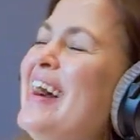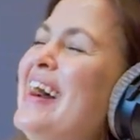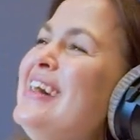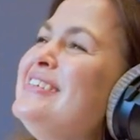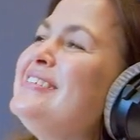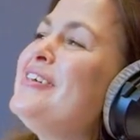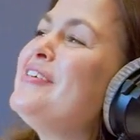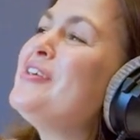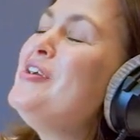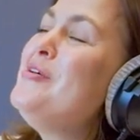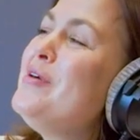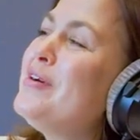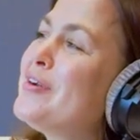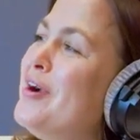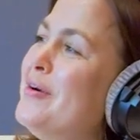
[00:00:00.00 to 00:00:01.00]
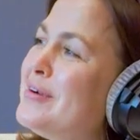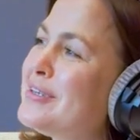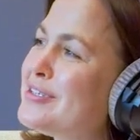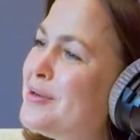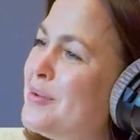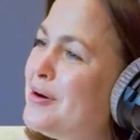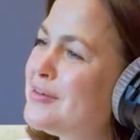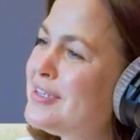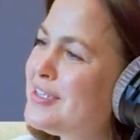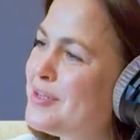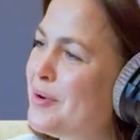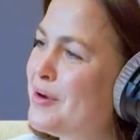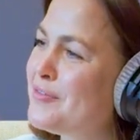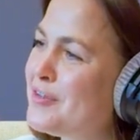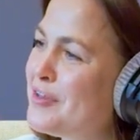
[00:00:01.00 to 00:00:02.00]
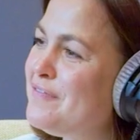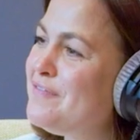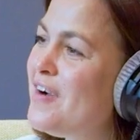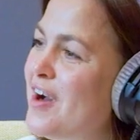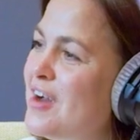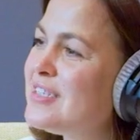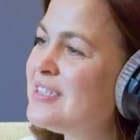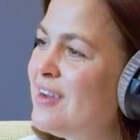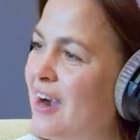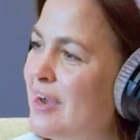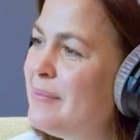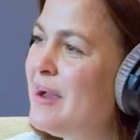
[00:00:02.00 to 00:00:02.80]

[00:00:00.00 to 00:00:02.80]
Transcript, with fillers: So you are going to Walt Disney World for the first time